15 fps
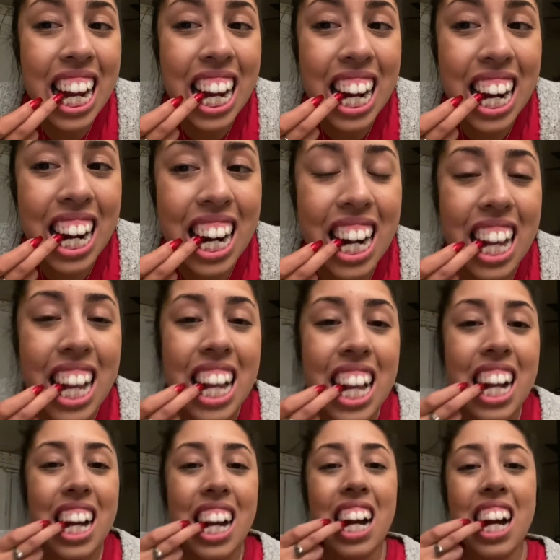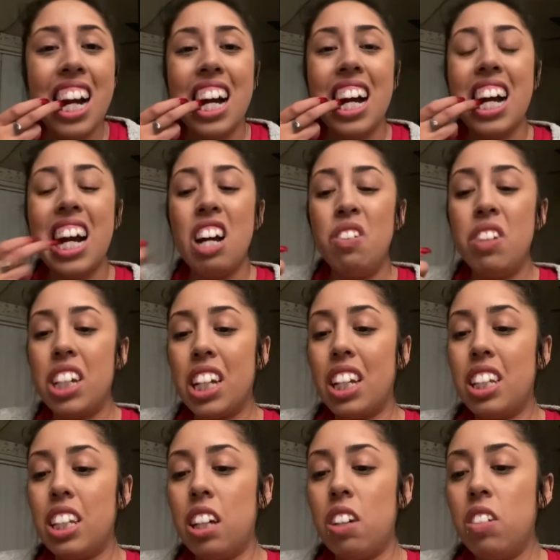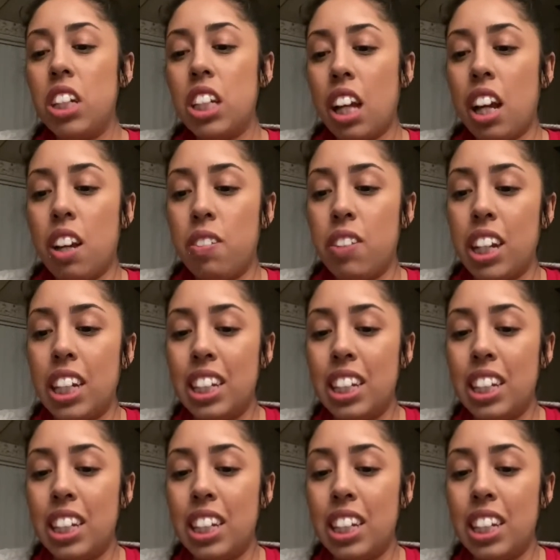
right here, because every time I